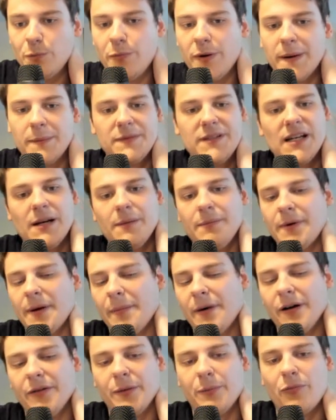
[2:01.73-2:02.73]
pumped up
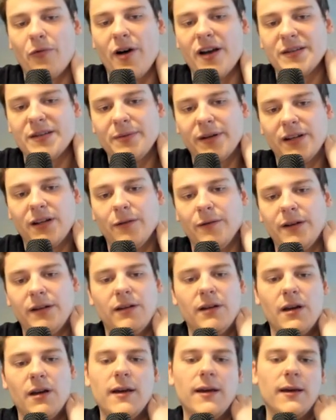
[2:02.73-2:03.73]
about the prospect of
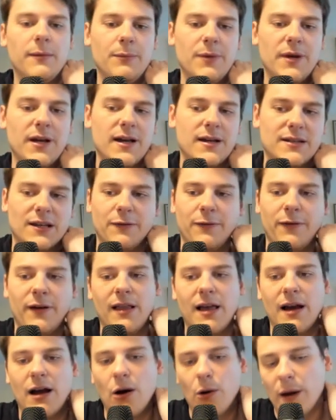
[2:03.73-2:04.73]
it because I felt
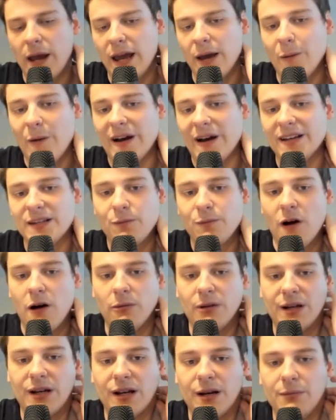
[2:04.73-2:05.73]
like okay, white is
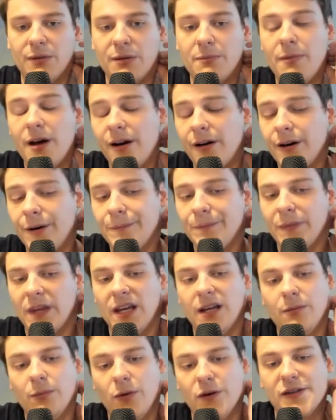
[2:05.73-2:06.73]
probably going to be better
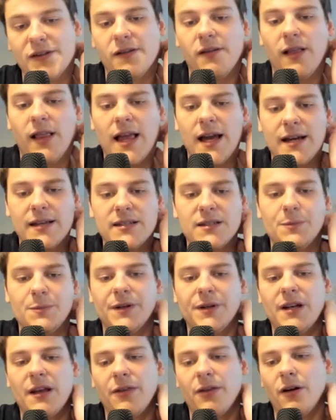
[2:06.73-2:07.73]
in most of the lines,
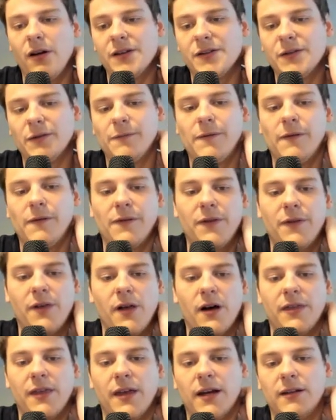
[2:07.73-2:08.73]
but I th- also f-
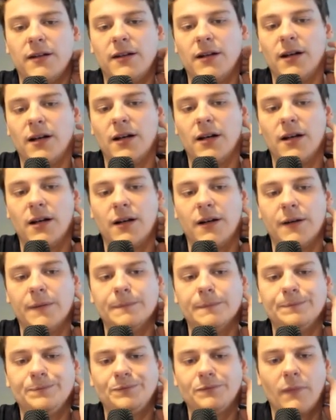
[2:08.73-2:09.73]
thought that uh,
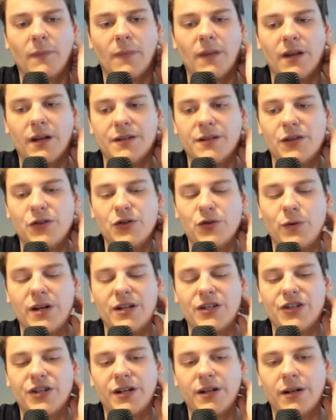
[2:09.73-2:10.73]
the
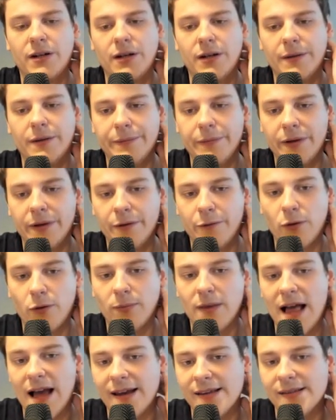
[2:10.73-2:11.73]
situation uh, for
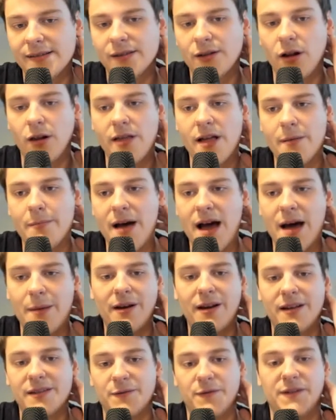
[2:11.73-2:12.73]
black isn't all that bad
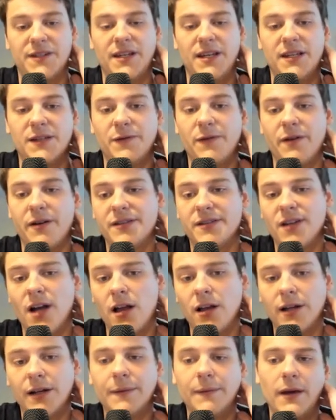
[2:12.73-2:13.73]
because he's very
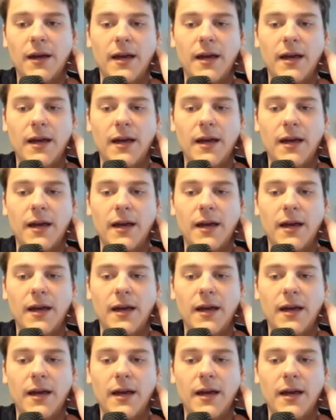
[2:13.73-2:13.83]
solid,